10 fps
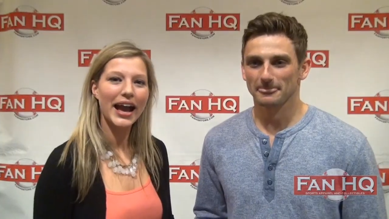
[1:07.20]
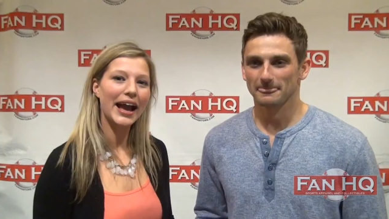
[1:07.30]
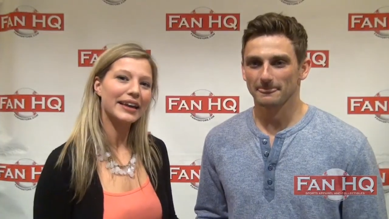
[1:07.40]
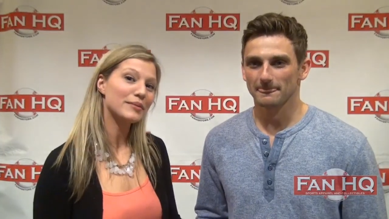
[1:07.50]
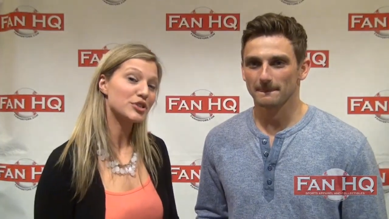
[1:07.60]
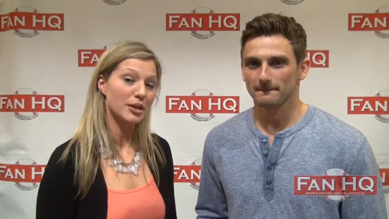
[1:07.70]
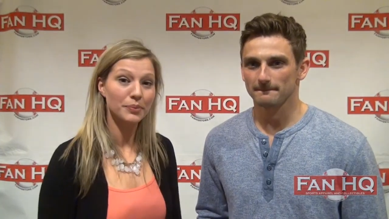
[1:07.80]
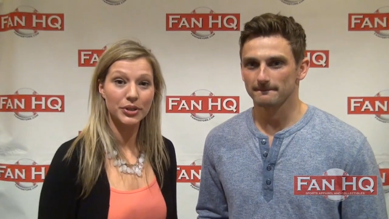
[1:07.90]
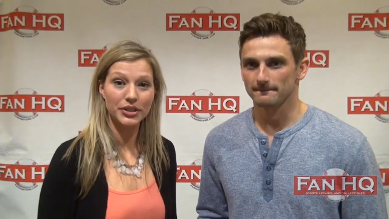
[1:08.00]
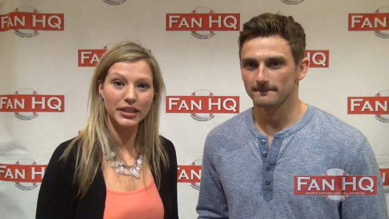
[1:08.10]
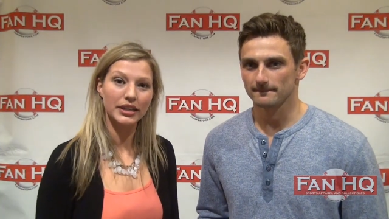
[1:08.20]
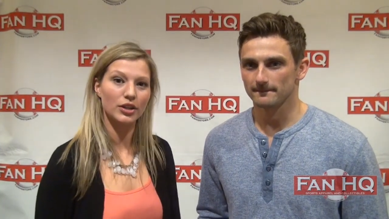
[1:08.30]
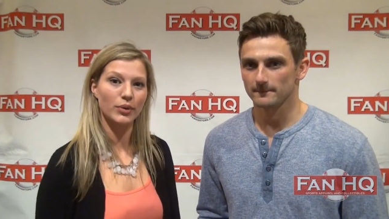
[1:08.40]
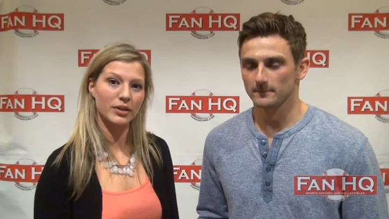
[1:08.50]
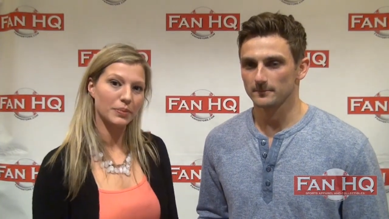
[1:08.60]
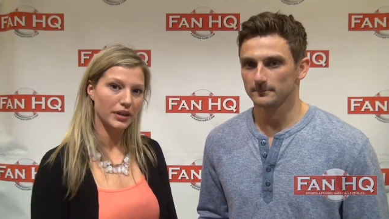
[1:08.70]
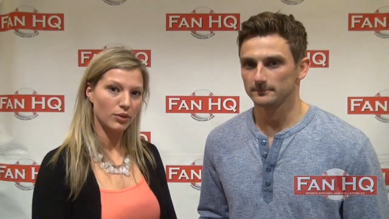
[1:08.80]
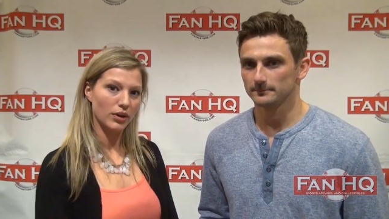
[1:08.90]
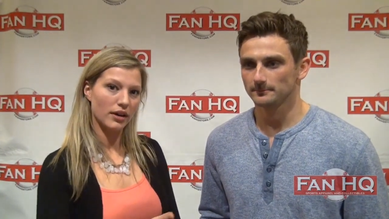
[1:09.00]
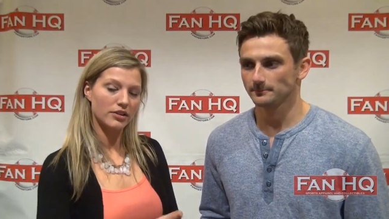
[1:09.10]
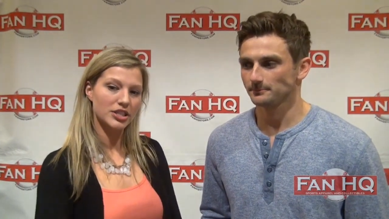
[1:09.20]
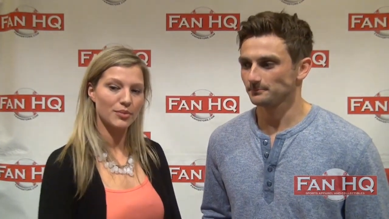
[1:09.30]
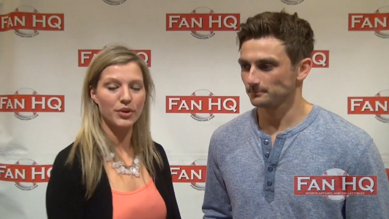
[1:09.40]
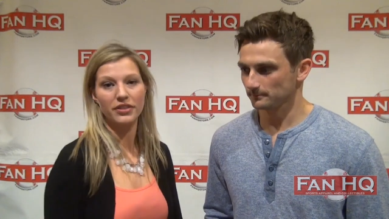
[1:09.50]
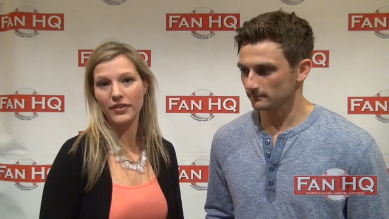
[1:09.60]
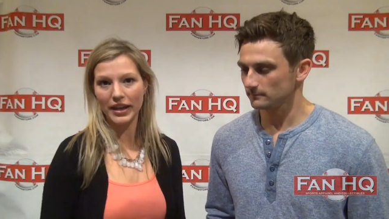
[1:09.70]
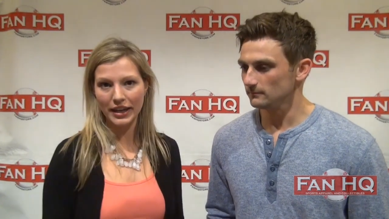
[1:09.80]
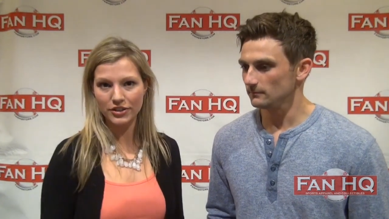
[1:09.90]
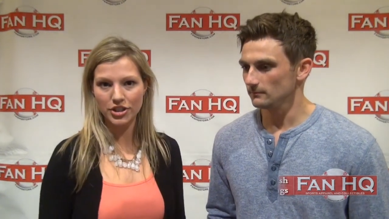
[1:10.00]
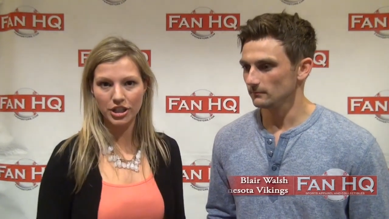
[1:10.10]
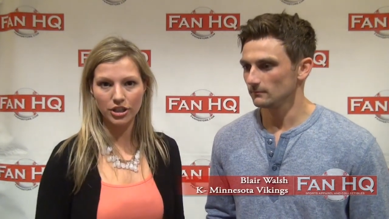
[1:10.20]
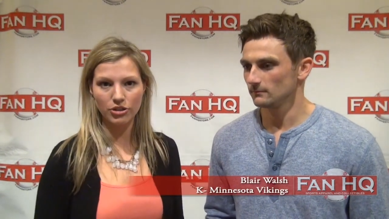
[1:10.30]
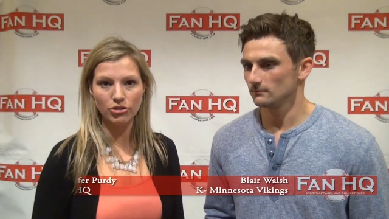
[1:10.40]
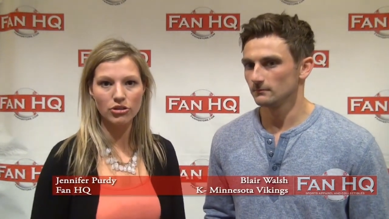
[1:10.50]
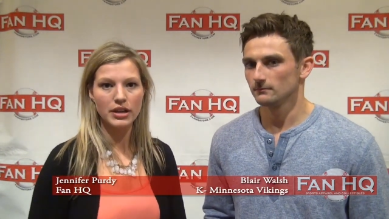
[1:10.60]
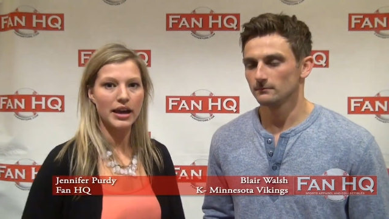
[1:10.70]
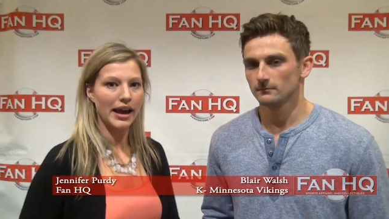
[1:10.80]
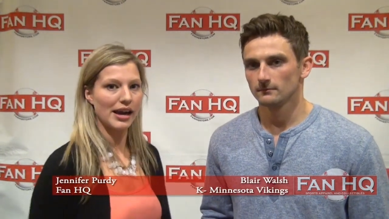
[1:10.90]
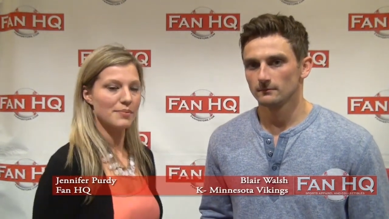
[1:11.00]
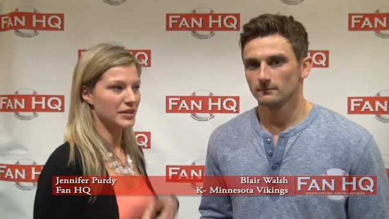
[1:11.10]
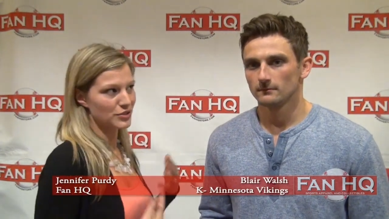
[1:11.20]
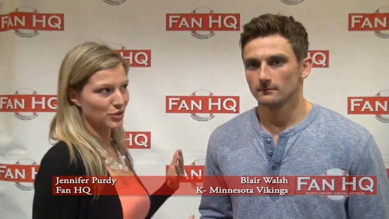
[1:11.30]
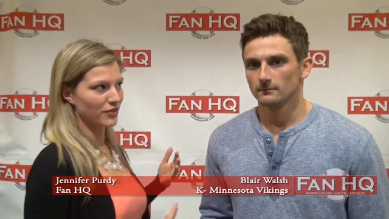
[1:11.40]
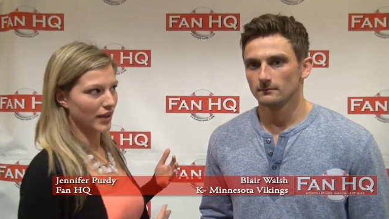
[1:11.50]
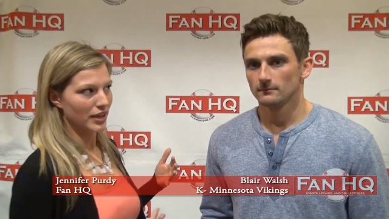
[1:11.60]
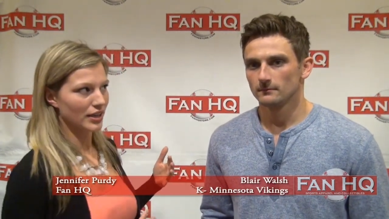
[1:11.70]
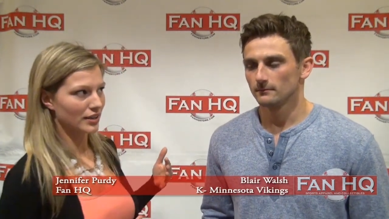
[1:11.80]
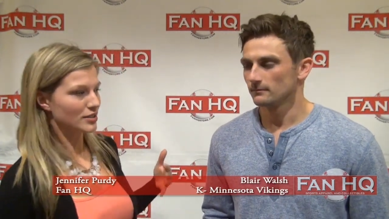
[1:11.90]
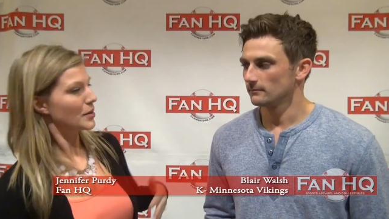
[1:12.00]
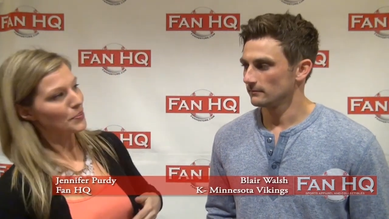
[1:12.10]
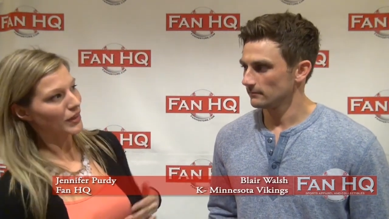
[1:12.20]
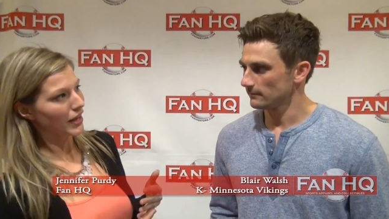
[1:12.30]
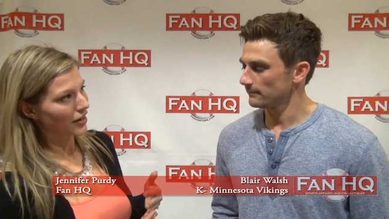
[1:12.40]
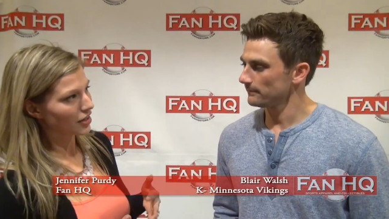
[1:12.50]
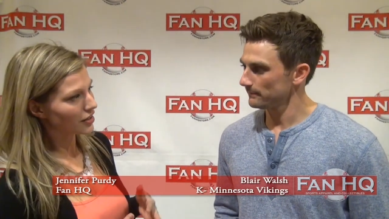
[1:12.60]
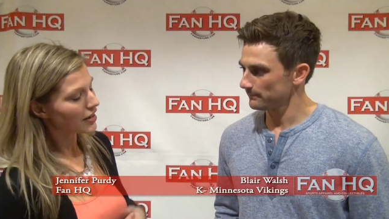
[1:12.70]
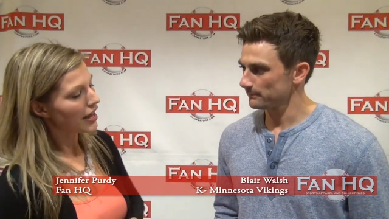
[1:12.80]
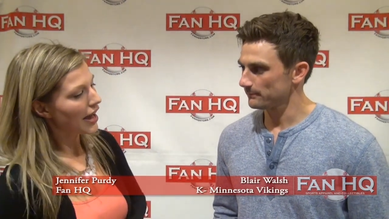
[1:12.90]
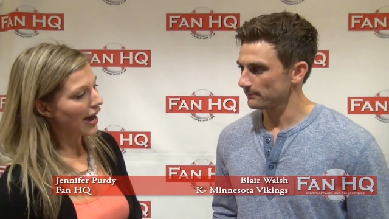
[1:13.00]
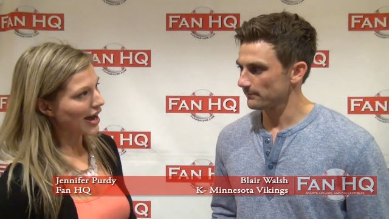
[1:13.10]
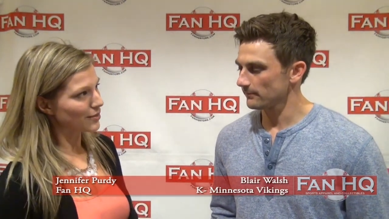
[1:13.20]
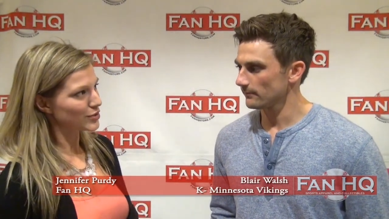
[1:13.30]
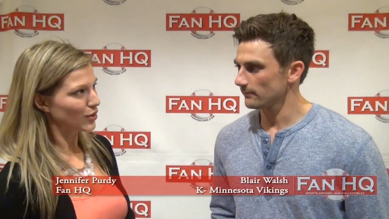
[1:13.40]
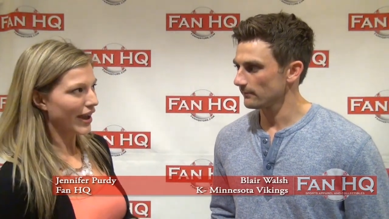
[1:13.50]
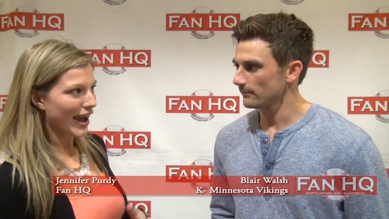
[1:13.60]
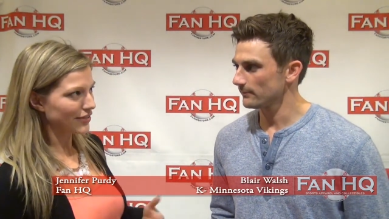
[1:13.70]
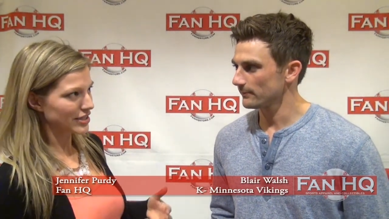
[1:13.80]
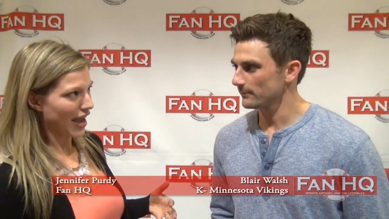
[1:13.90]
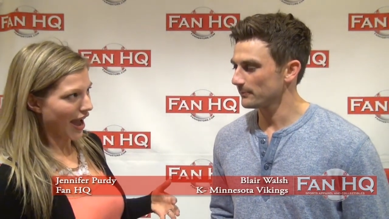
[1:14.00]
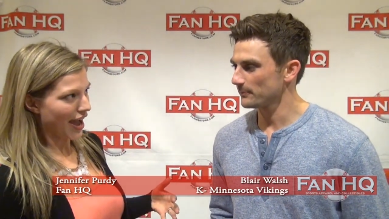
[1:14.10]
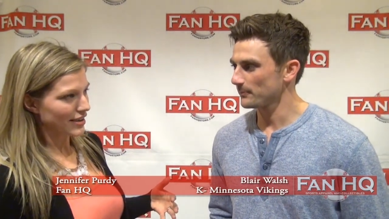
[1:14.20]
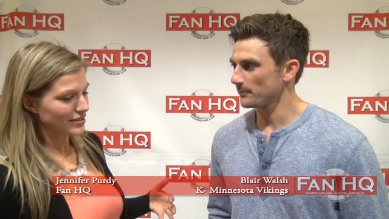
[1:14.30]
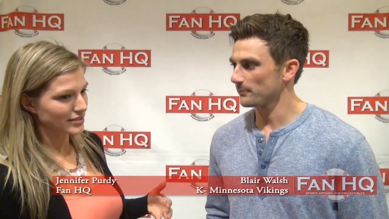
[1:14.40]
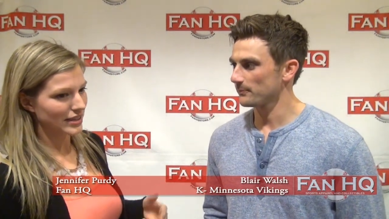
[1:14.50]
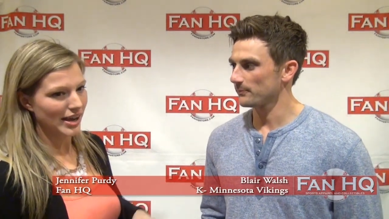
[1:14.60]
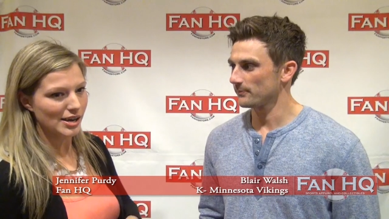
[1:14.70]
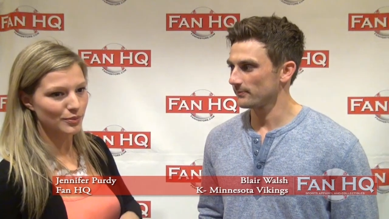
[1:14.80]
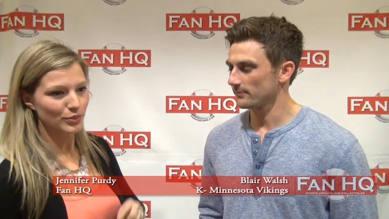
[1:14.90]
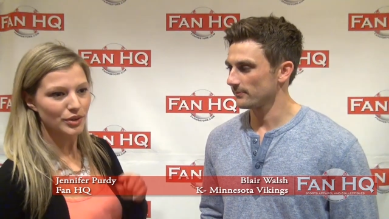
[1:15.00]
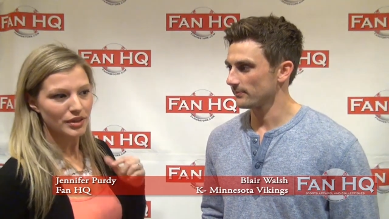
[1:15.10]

Speaker 1: Hi, I'm Jen Purdy here with Blair Walsh. I'm with Fan HQ, Minnesota Vikings player. So I have to ask,